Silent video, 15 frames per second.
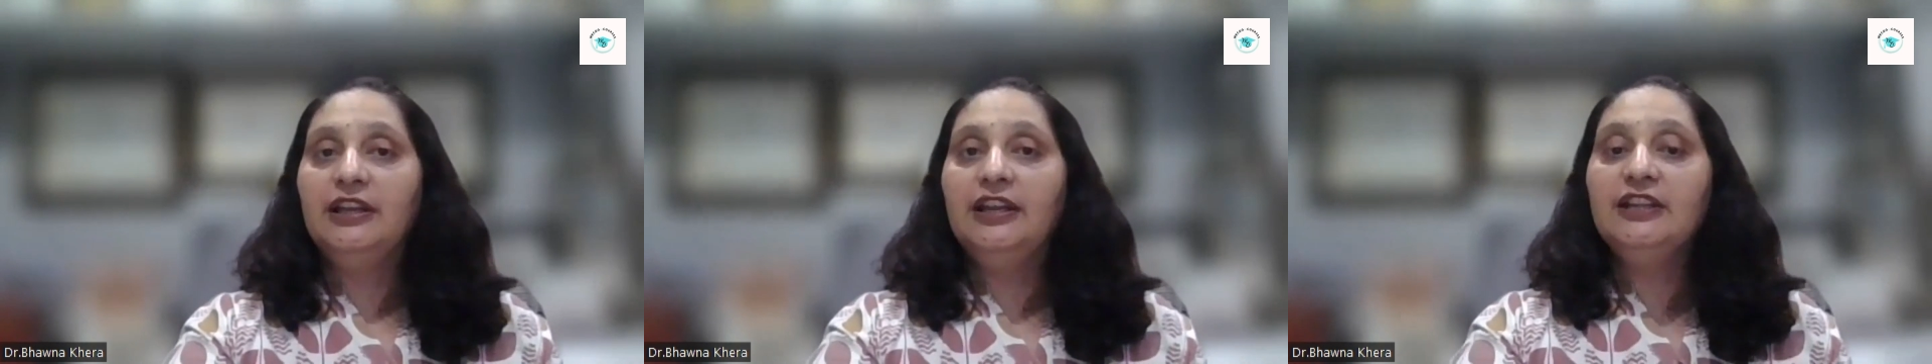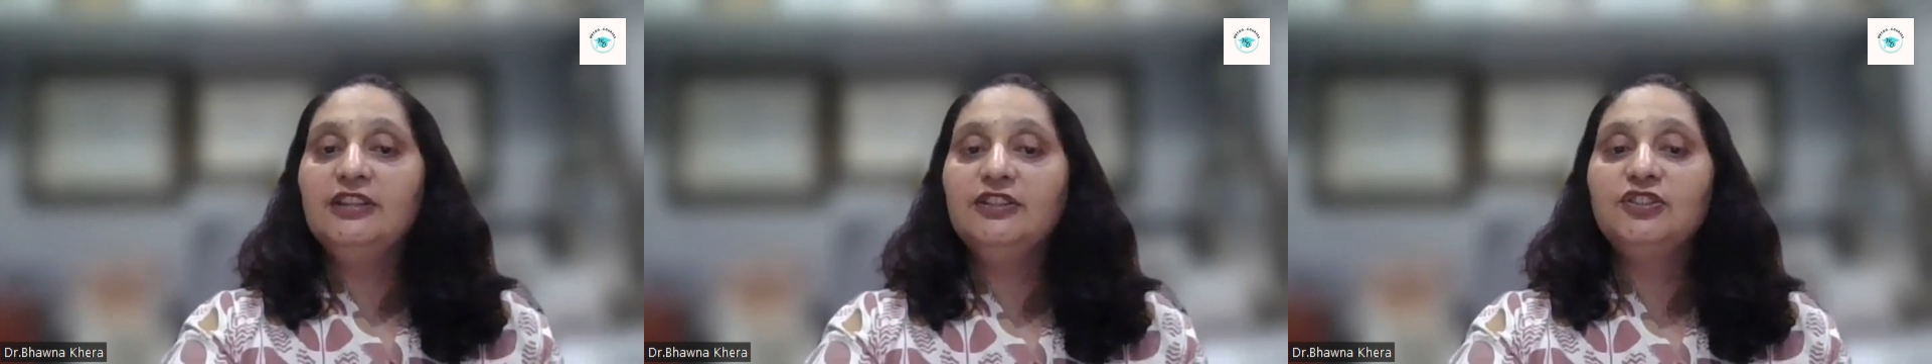the
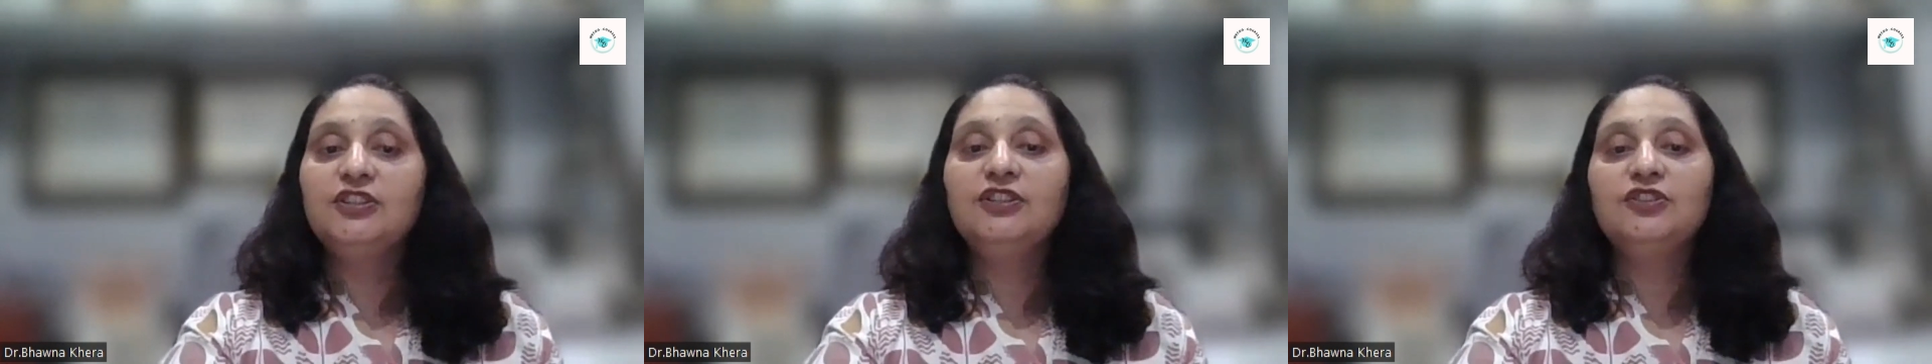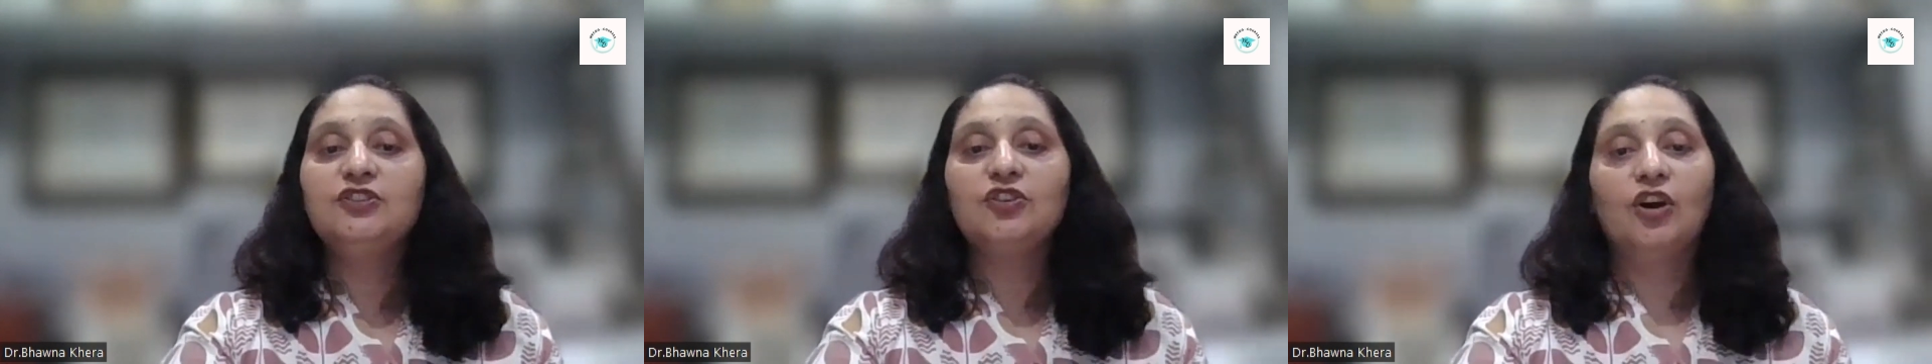
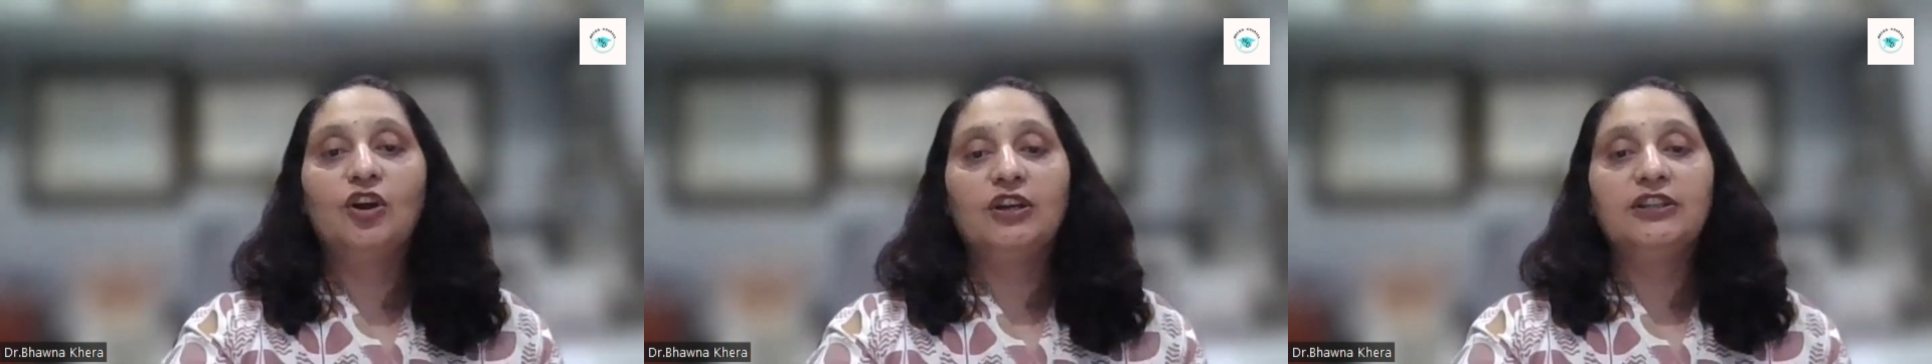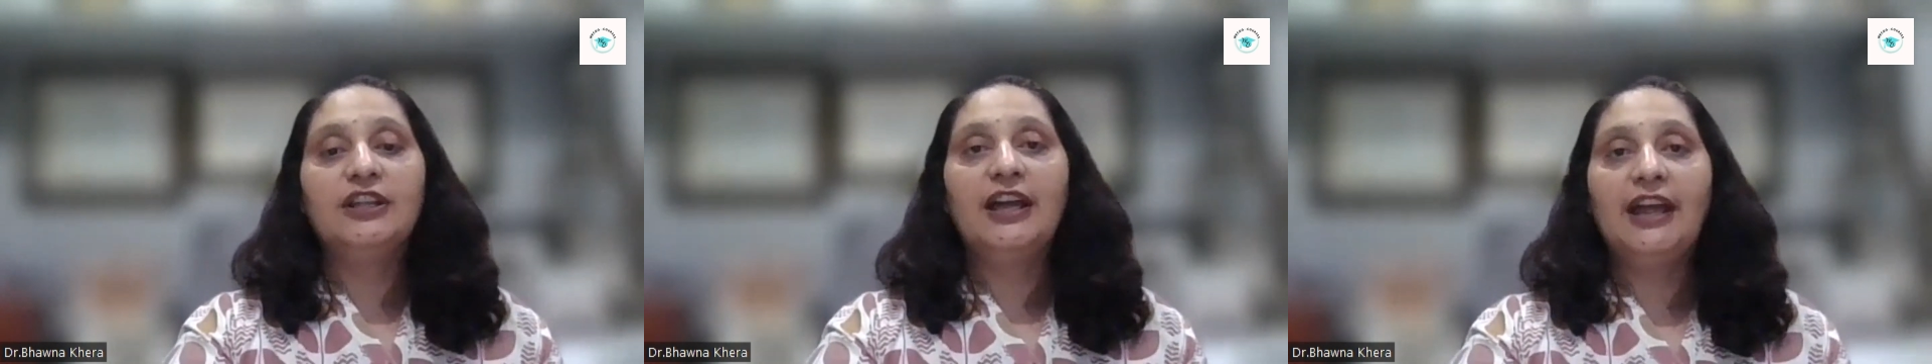latent
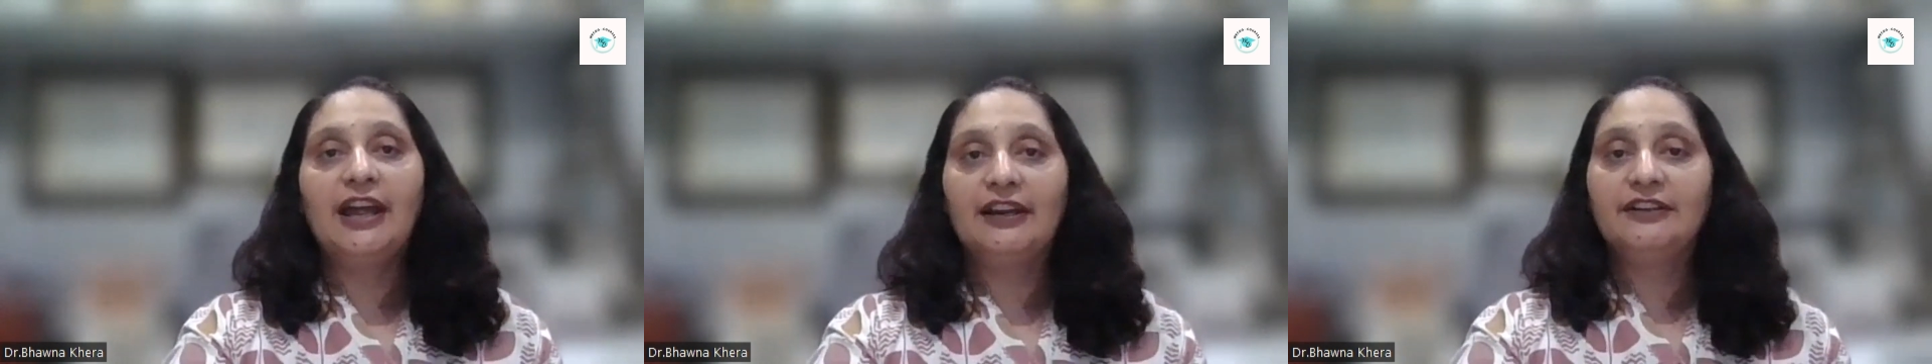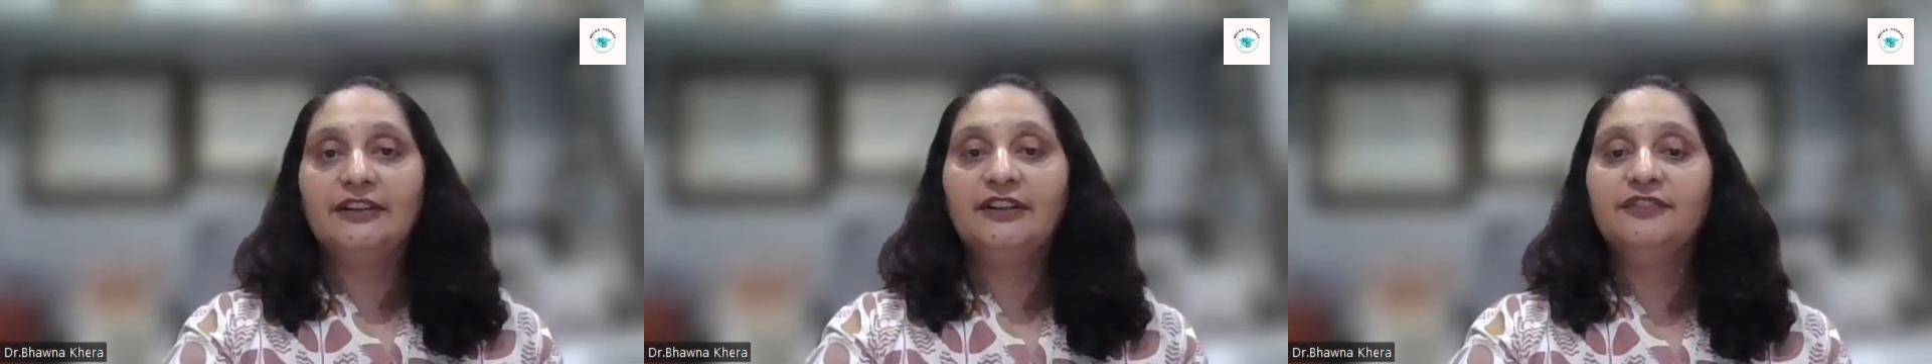or the
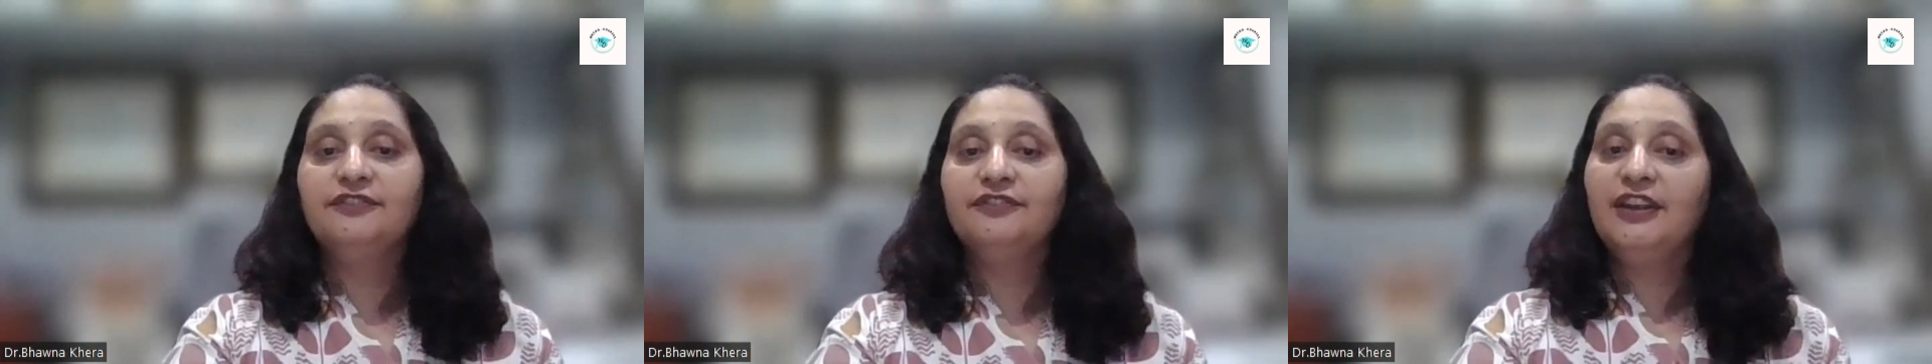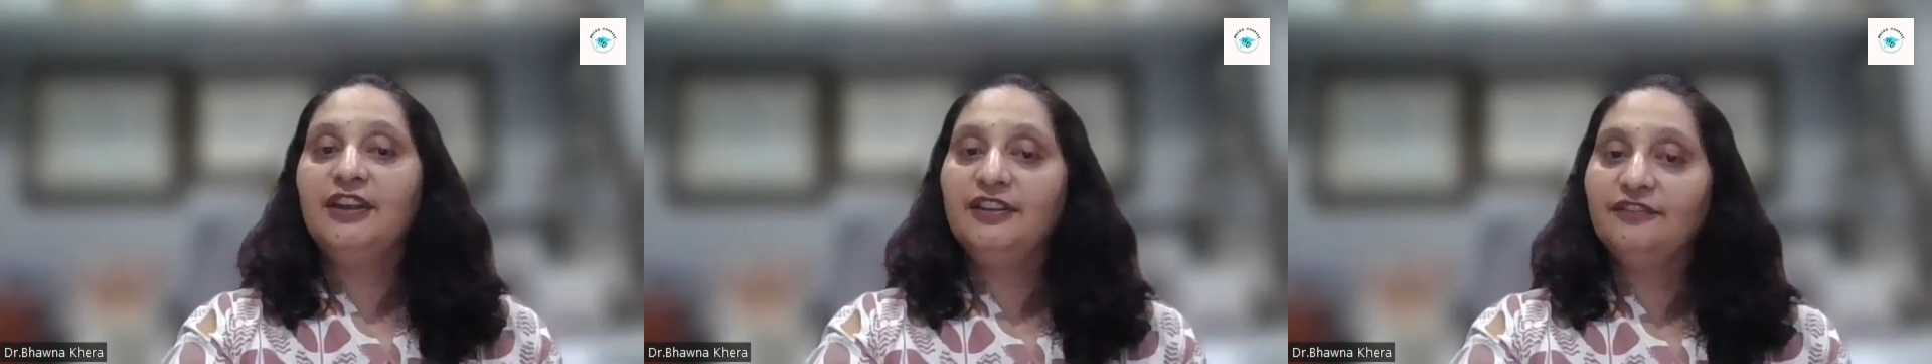active
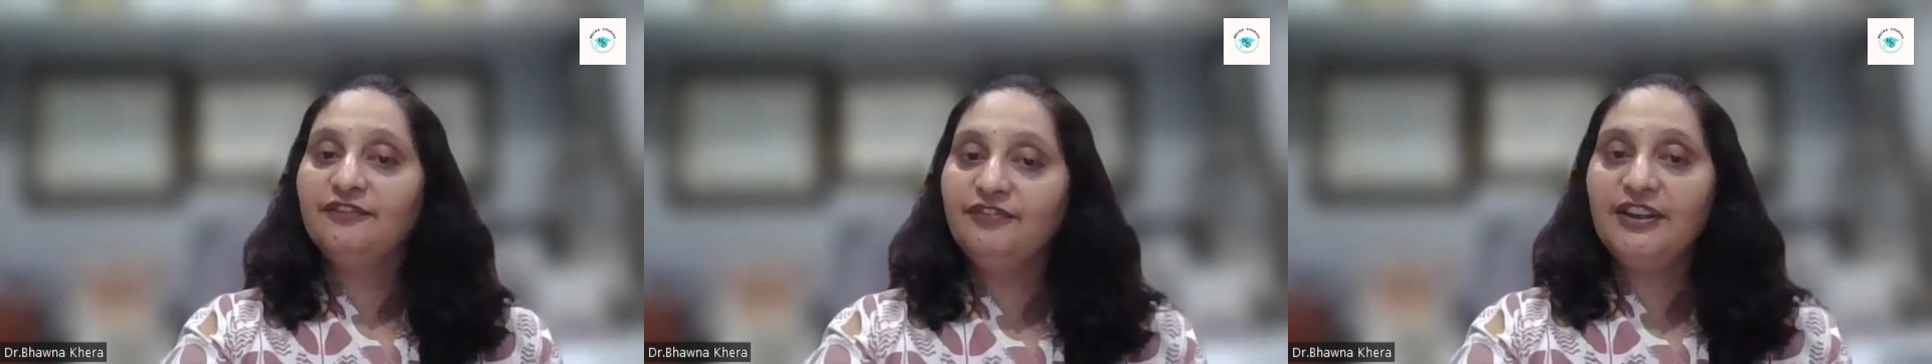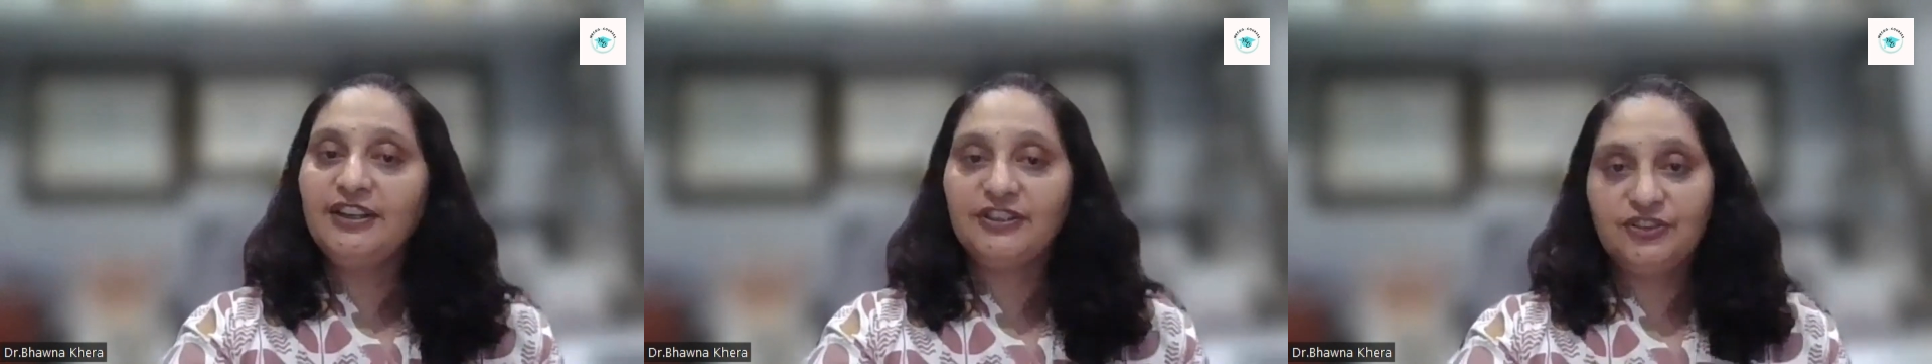
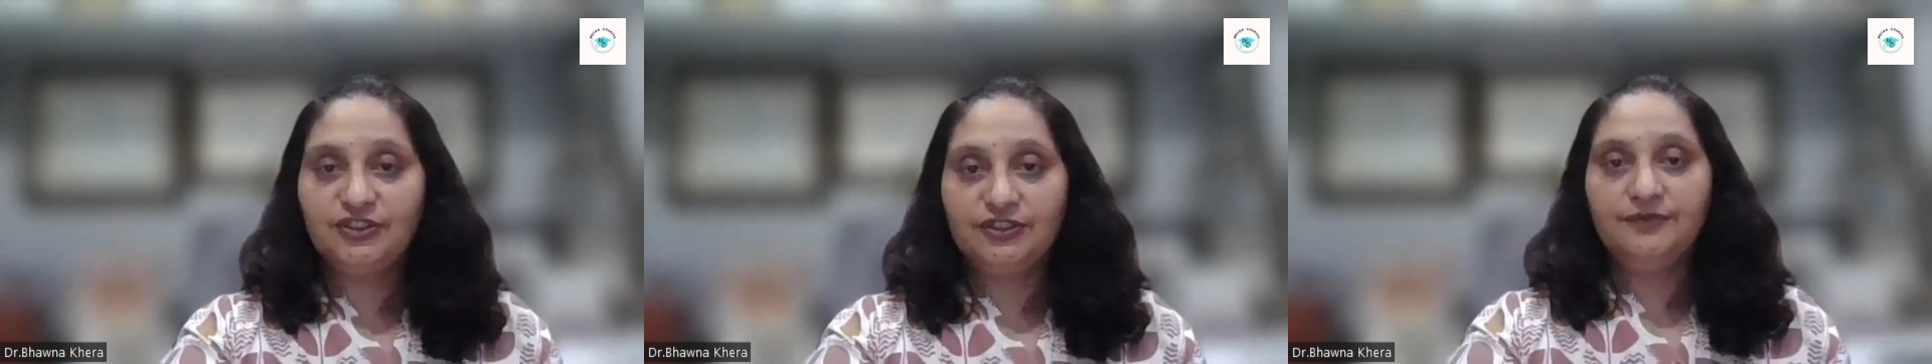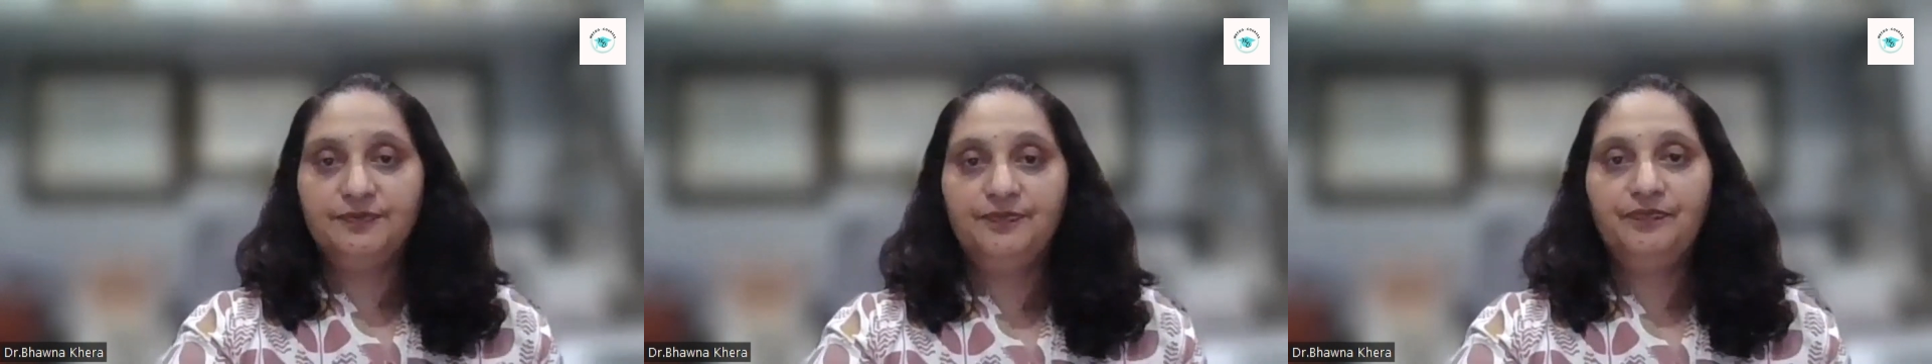
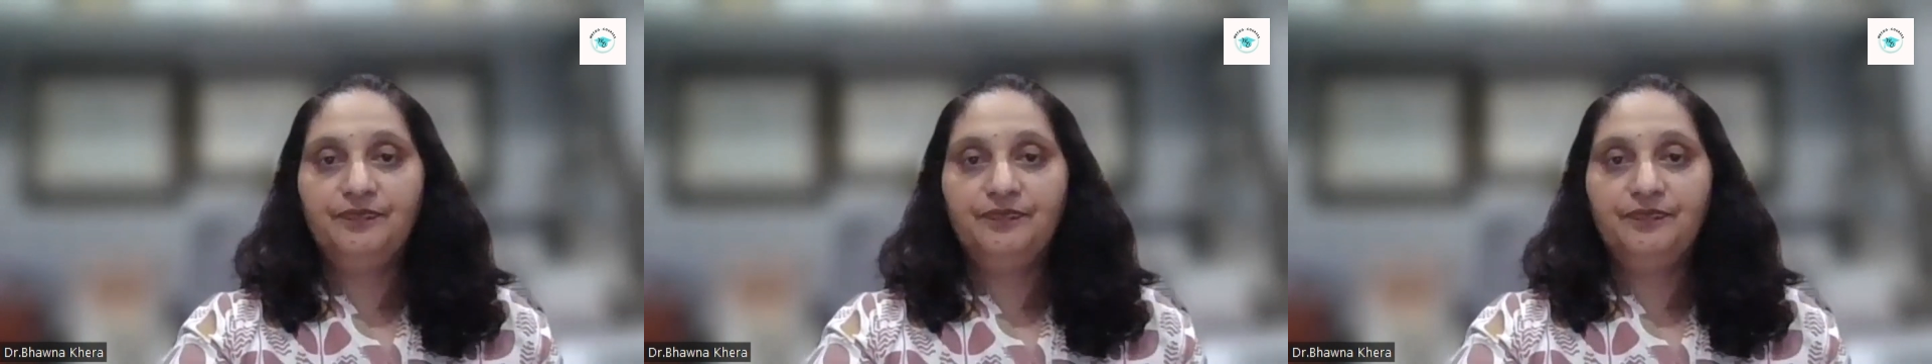infection.